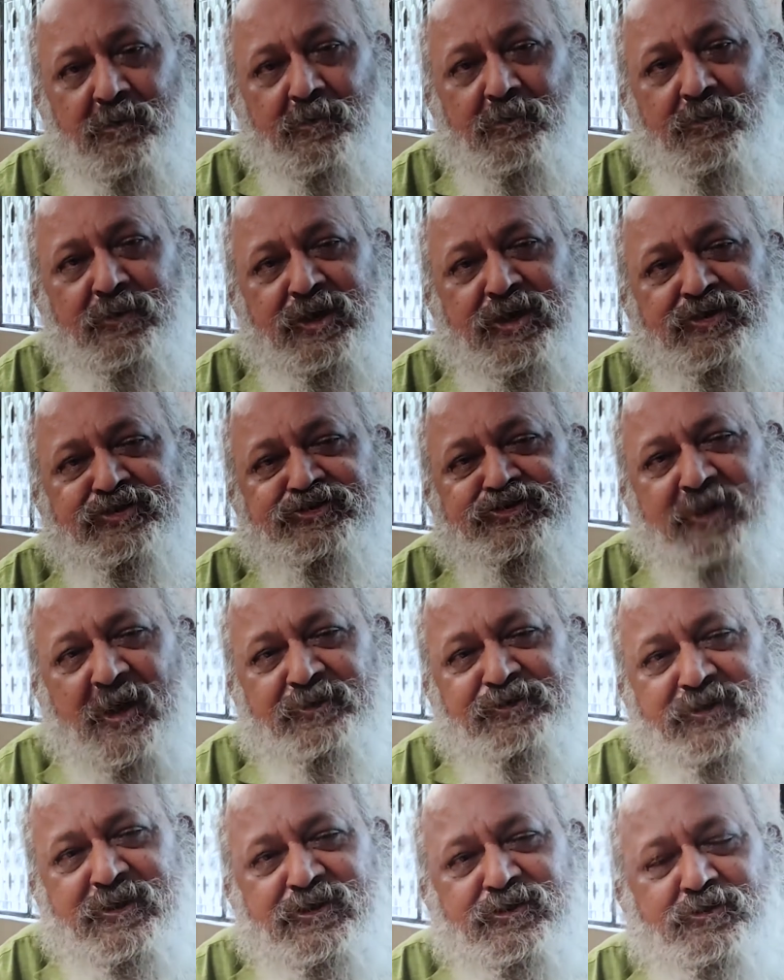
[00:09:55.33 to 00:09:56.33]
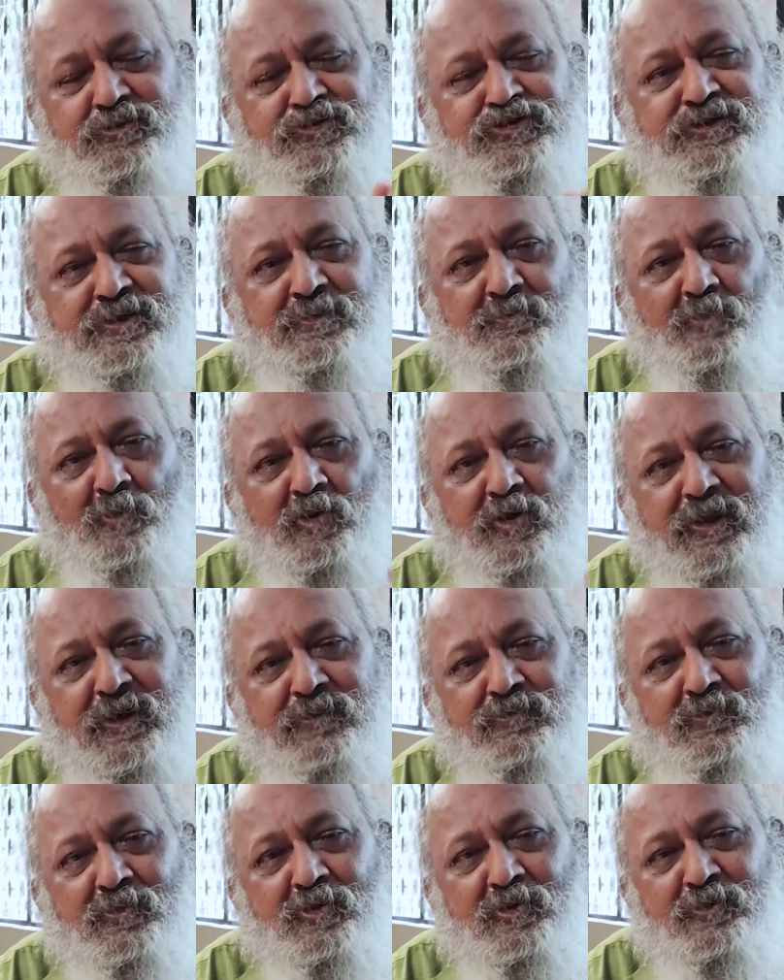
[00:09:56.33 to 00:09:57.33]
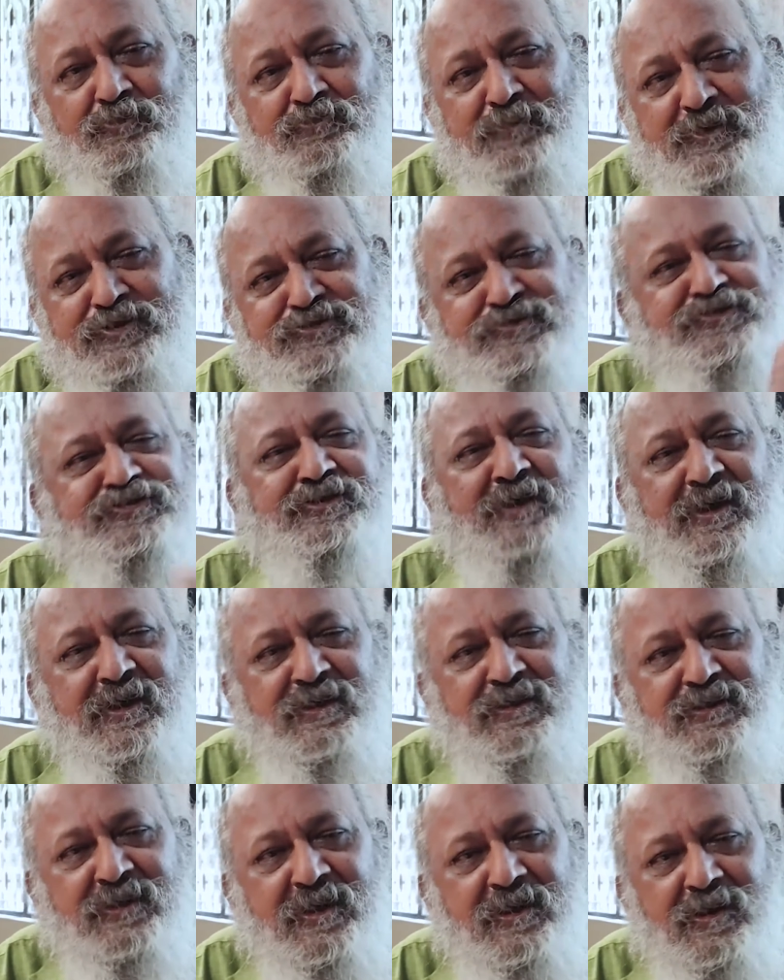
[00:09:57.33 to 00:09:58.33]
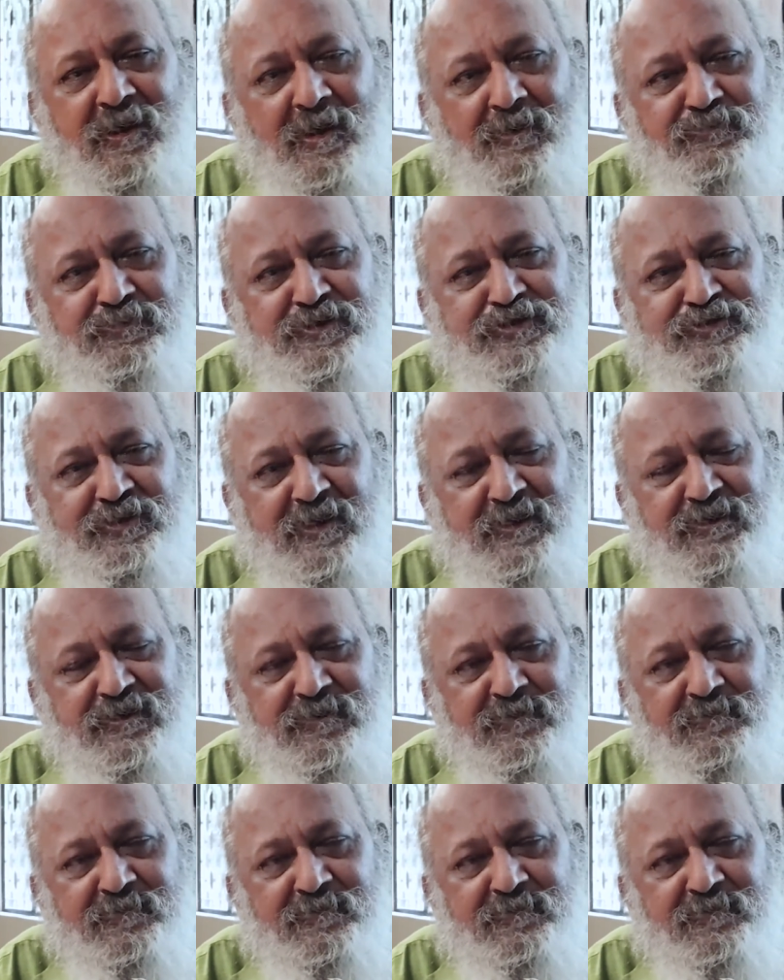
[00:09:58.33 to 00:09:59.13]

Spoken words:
we started using more and more pesticide and herbicide.